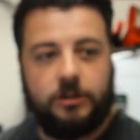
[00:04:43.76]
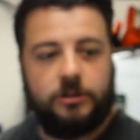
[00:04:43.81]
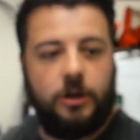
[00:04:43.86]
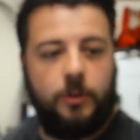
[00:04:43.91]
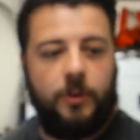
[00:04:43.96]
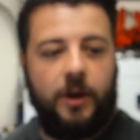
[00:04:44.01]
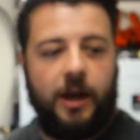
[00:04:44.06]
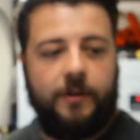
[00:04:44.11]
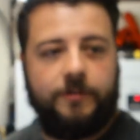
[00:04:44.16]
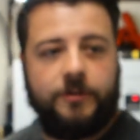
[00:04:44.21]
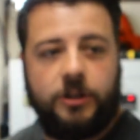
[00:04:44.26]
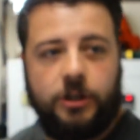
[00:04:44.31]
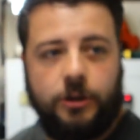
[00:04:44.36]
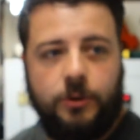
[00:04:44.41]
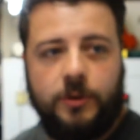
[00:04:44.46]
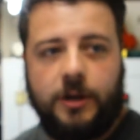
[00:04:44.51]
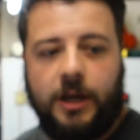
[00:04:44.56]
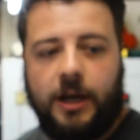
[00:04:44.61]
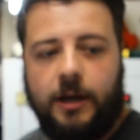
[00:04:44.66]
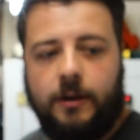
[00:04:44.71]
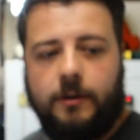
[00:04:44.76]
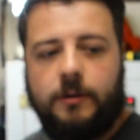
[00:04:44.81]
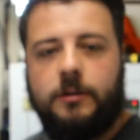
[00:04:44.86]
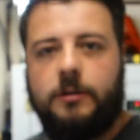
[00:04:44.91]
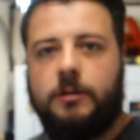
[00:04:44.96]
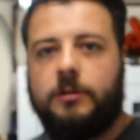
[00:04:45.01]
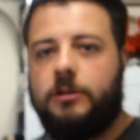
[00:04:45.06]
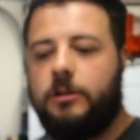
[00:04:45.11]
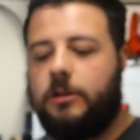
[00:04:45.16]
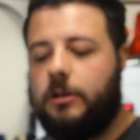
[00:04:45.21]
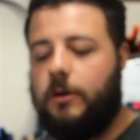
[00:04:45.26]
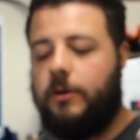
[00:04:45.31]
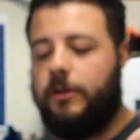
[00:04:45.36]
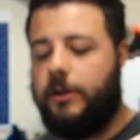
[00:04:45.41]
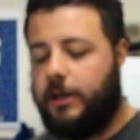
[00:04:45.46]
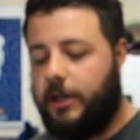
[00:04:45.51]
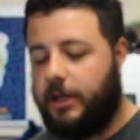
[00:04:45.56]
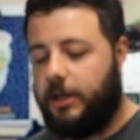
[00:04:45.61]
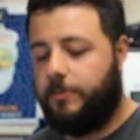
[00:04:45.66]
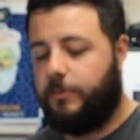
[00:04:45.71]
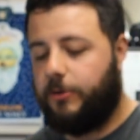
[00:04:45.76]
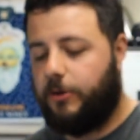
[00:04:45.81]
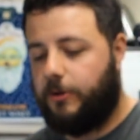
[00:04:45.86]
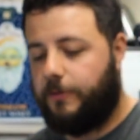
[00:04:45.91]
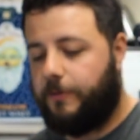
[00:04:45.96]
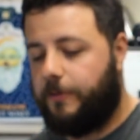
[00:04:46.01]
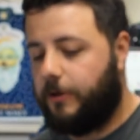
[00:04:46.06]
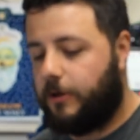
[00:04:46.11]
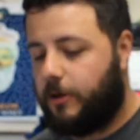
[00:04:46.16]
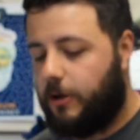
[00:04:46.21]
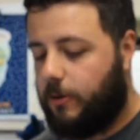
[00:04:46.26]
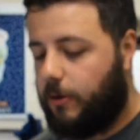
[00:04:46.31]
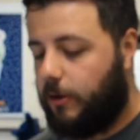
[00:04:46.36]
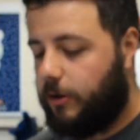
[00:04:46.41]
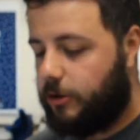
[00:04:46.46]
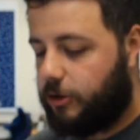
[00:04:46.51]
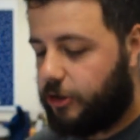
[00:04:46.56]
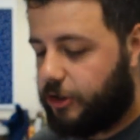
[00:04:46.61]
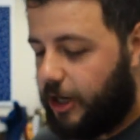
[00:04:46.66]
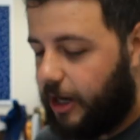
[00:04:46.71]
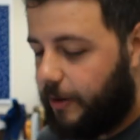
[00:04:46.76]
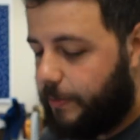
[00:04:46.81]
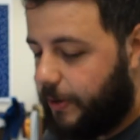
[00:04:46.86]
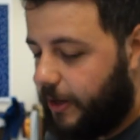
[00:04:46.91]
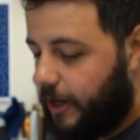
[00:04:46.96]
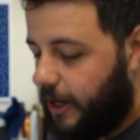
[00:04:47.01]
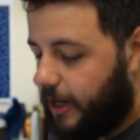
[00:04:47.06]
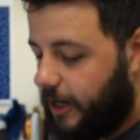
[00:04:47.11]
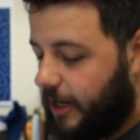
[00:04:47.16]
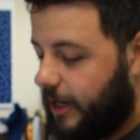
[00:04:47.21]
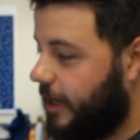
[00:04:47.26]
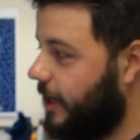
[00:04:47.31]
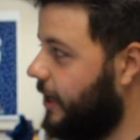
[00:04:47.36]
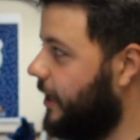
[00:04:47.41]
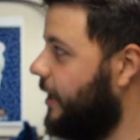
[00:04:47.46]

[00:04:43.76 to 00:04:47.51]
So we have two now to go on the leaderboard for the Coconut Shy PA,